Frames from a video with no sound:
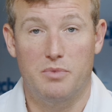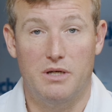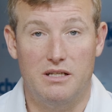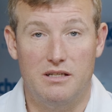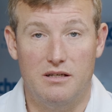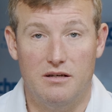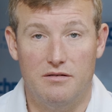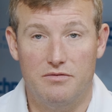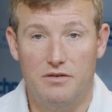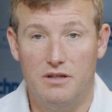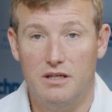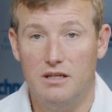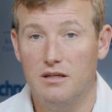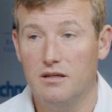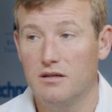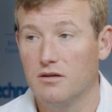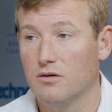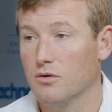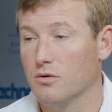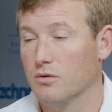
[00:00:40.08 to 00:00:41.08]

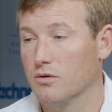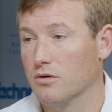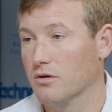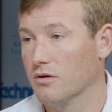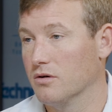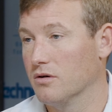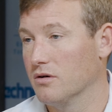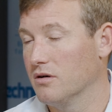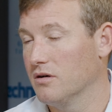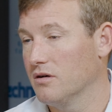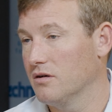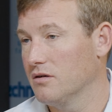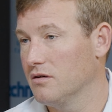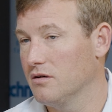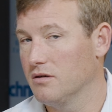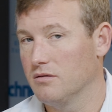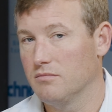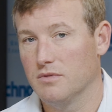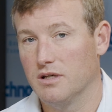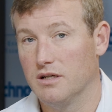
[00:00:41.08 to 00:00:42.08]
PTFE or
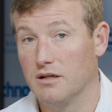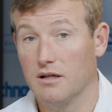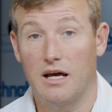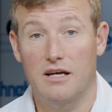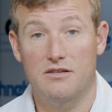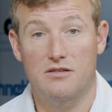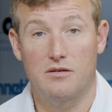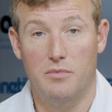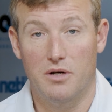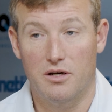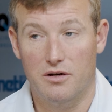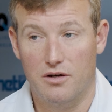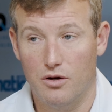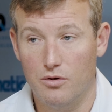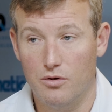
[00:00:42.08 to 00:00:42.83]
an elastomeric